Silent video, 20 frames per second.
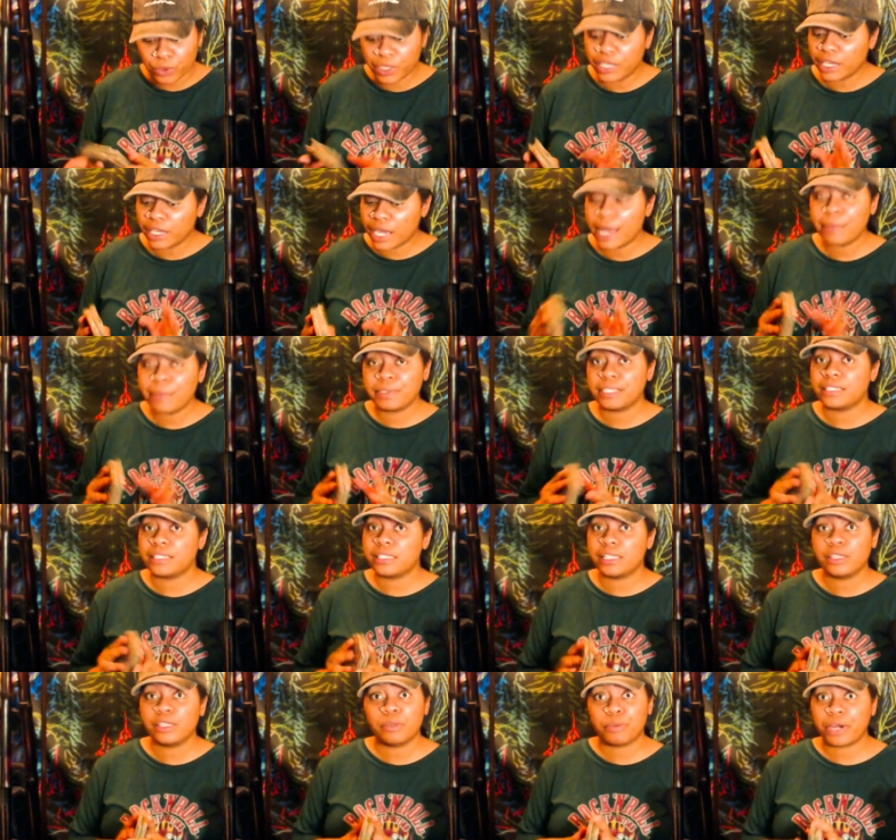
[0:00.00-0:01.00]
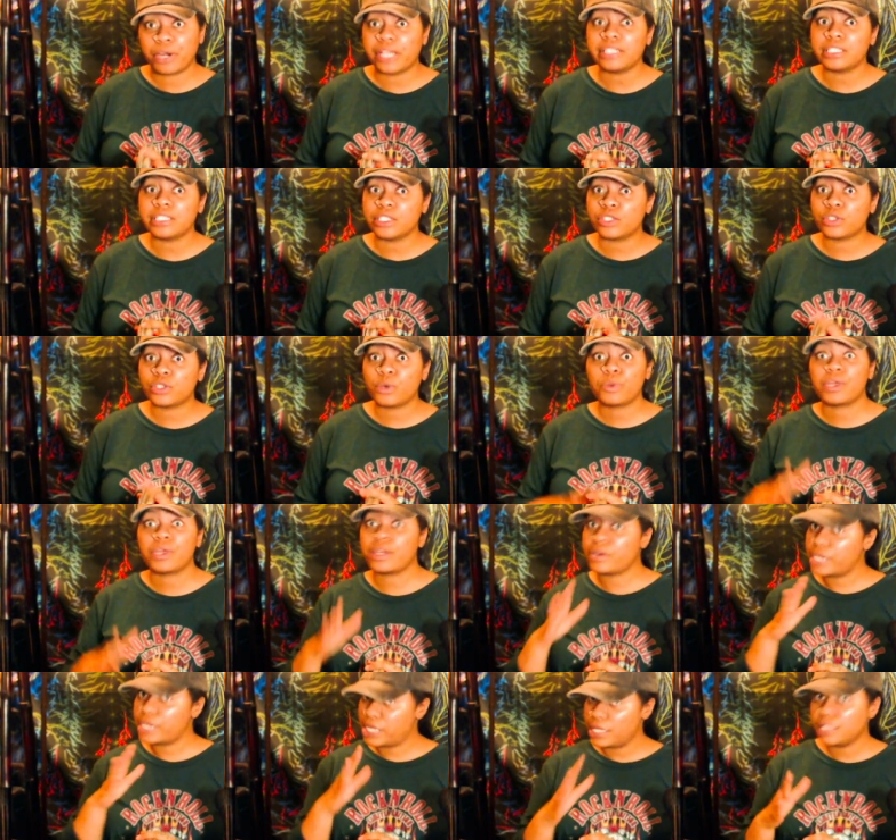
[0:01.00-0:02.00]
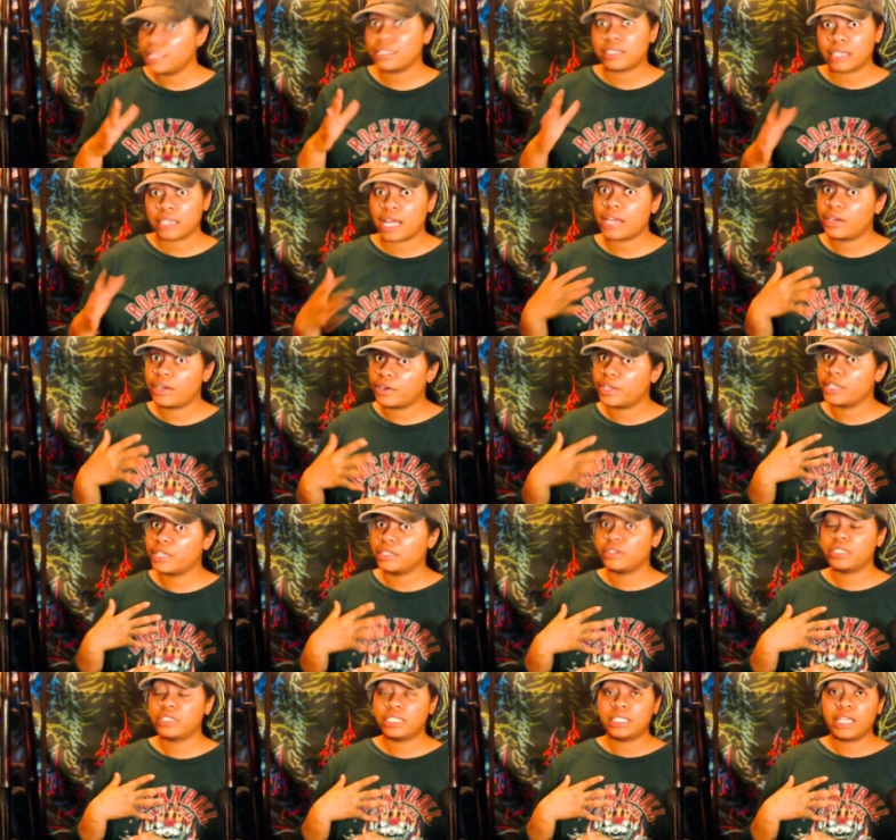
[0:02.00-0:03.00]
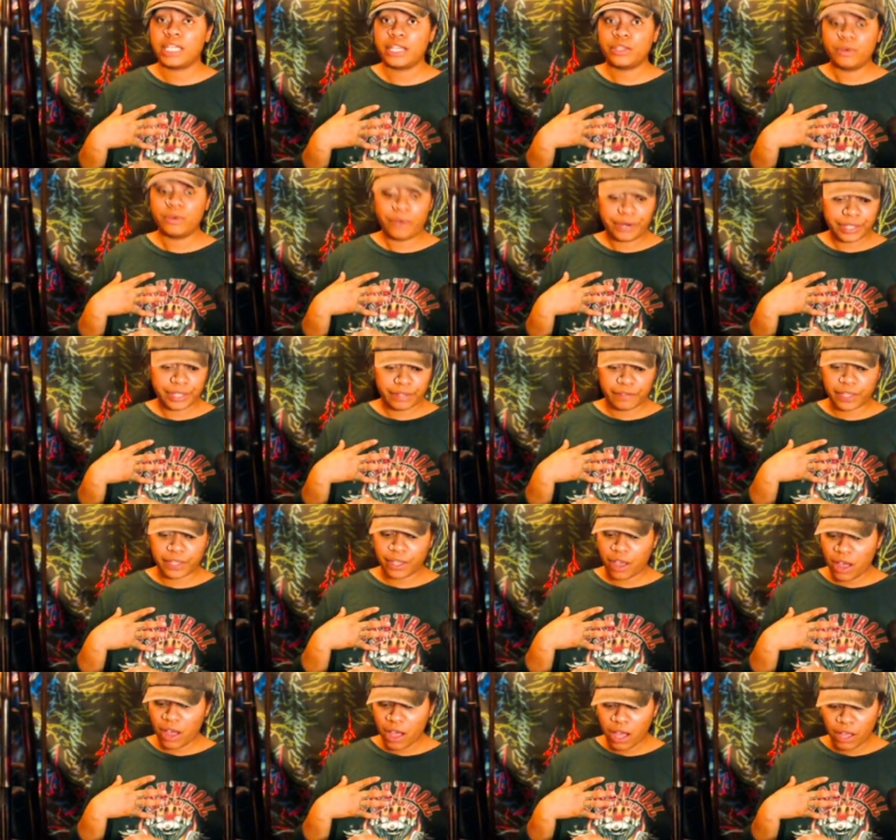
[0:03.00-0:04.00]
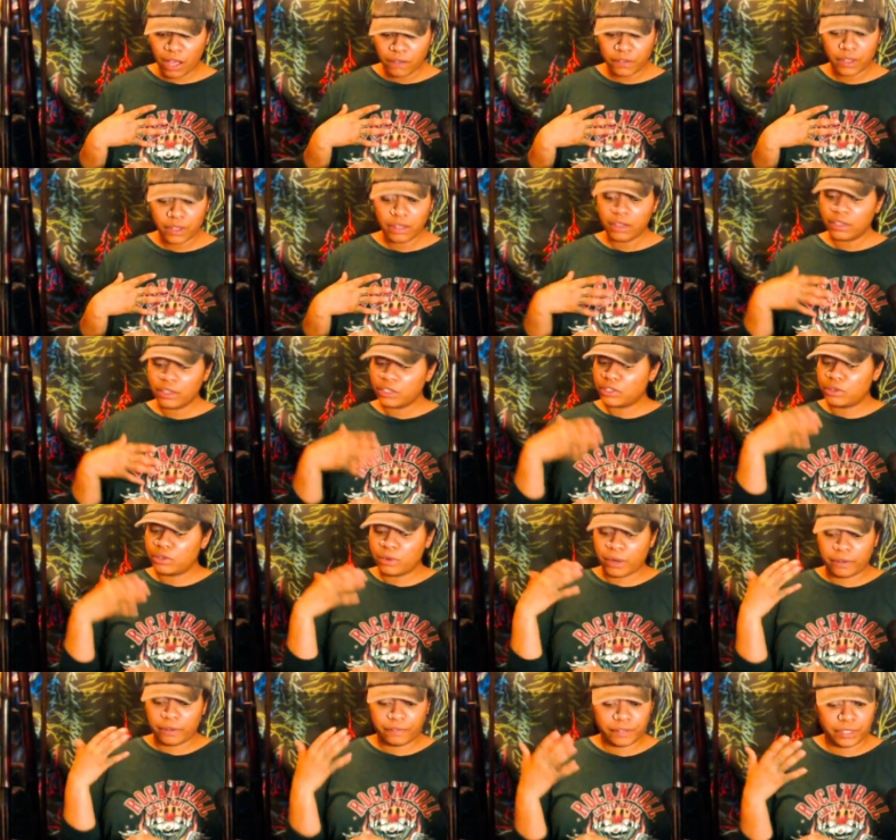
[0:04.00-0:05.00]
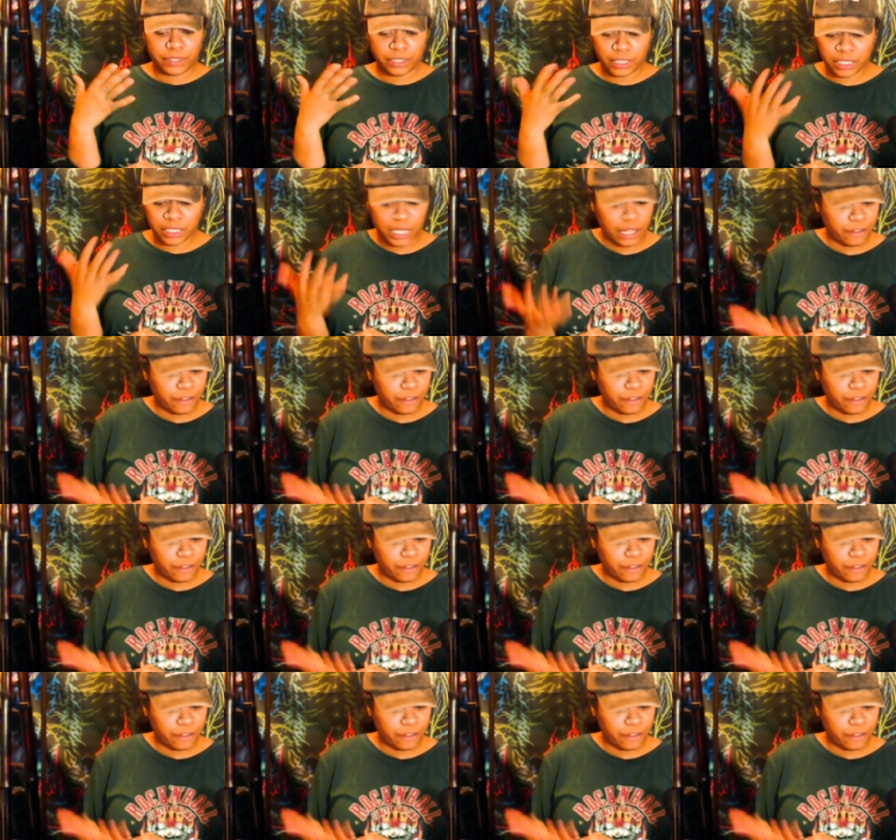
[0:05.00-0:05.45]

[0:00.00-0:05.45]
of cups is in the present, so there is lighter energy that you are giving off you are feeling like